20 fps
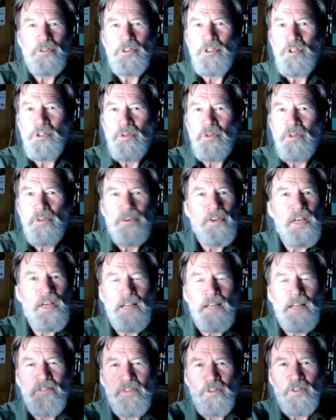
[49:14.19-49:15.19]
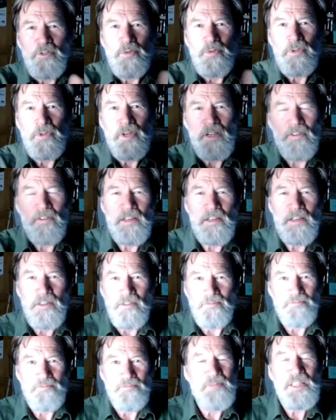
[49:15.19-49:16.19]
2 or 3 elephants walking around
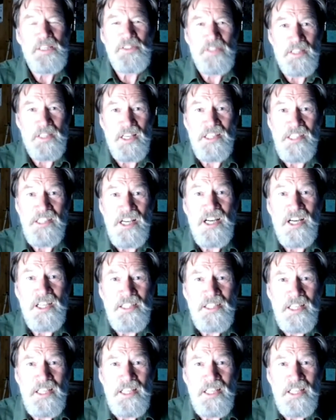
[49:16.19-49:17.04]
basically a yard